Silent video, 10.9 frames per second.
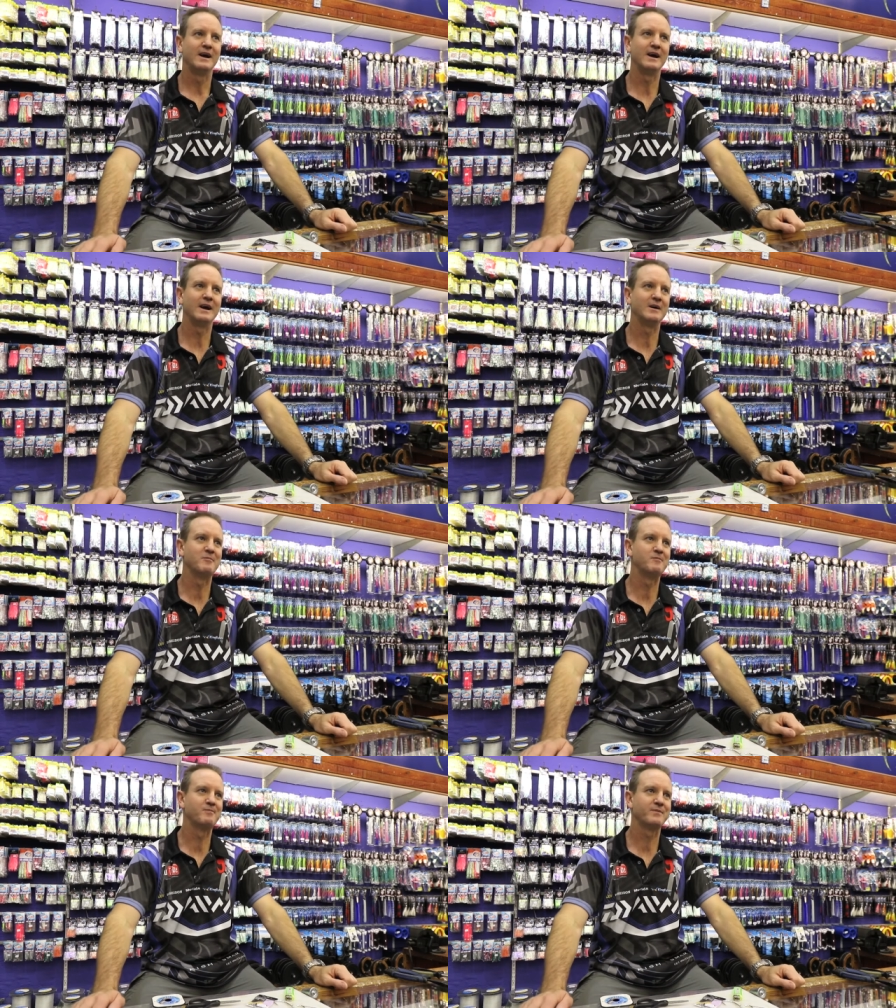
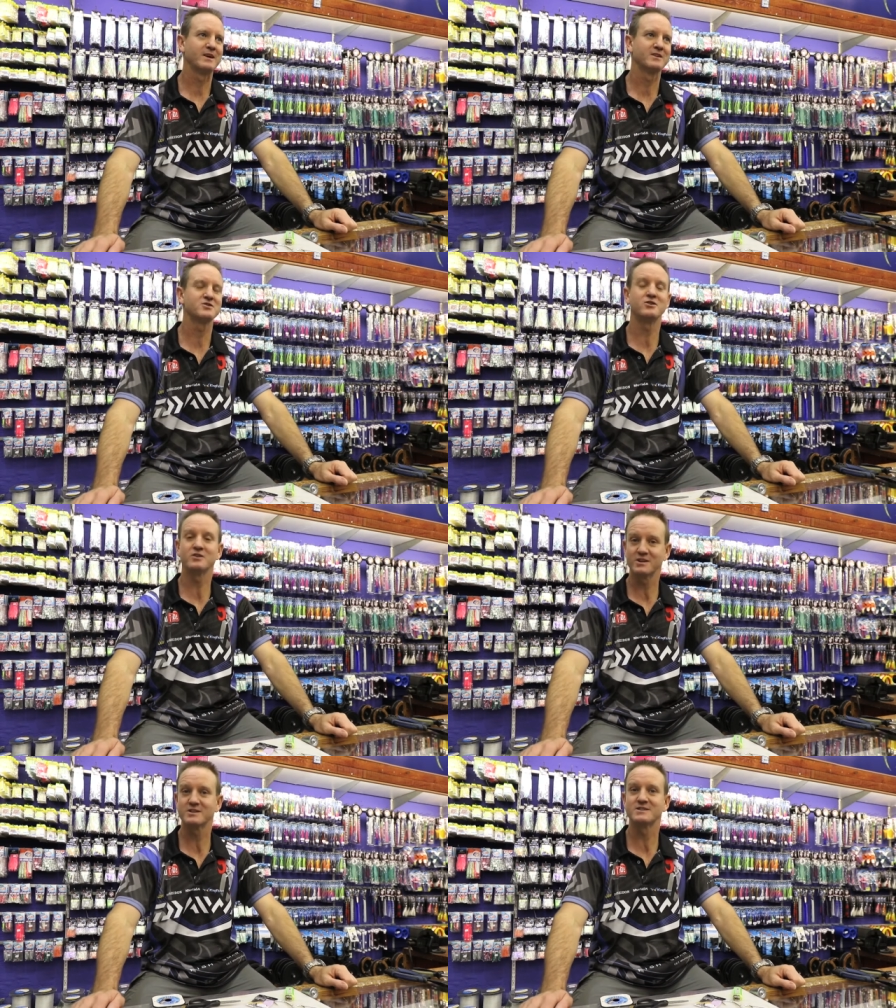Um, it's
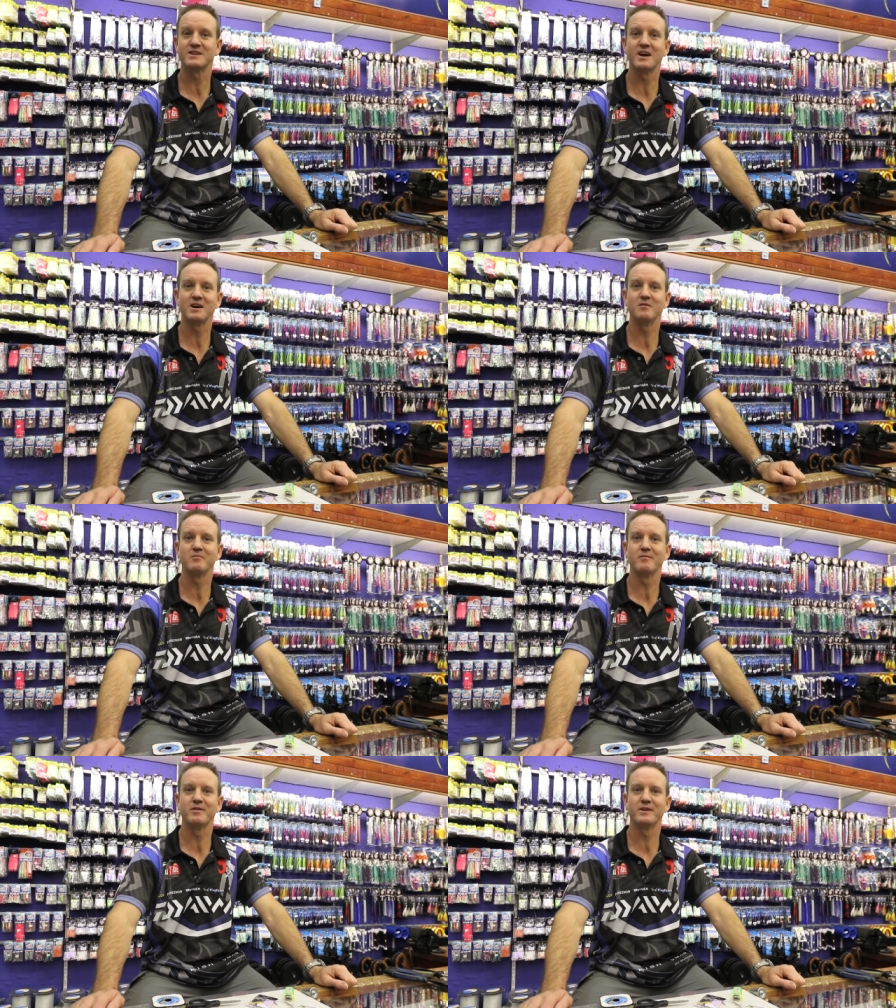earned its
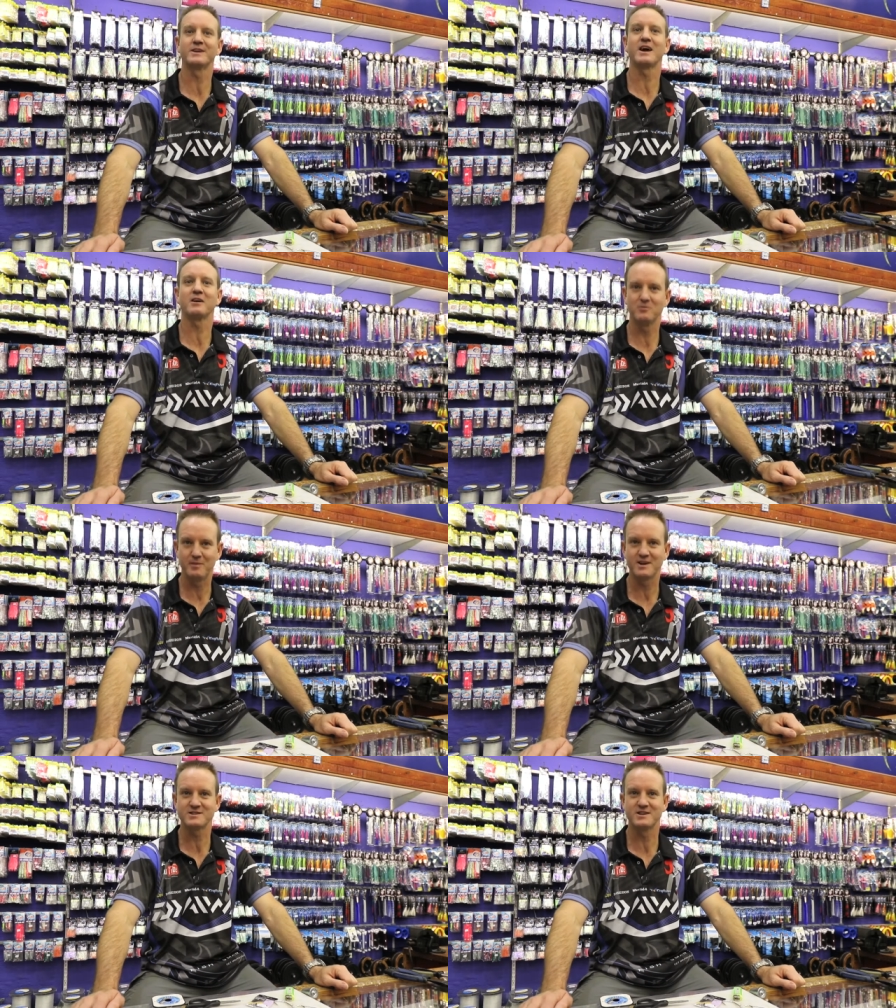name, the Tackle
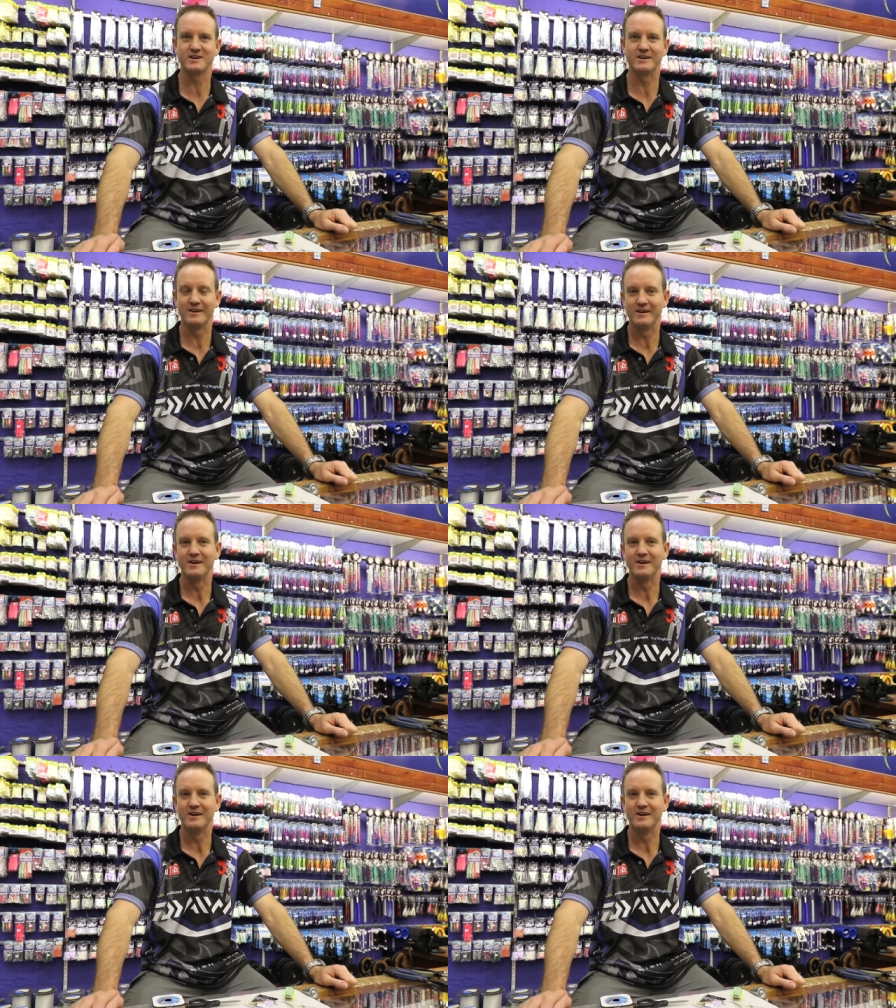Buster,